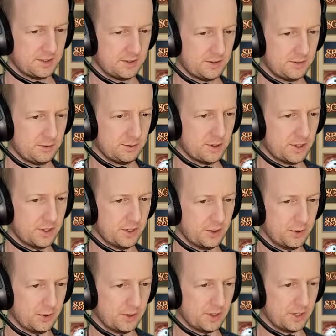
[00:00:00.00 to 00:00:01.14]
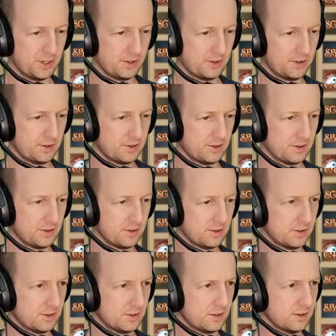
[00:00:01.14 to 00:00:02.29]
Where do you get?
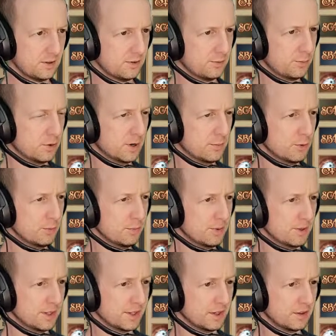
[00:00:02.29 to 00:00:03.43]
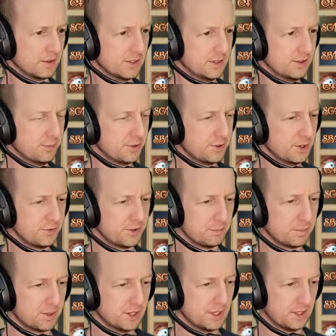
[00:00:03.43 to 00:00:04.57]
Primal Bloodline, but you have to
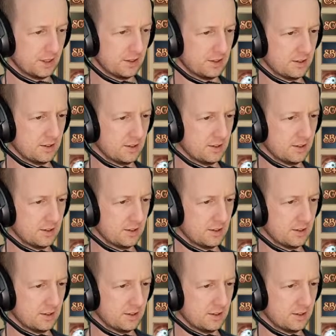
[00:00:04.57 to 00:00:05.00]
pick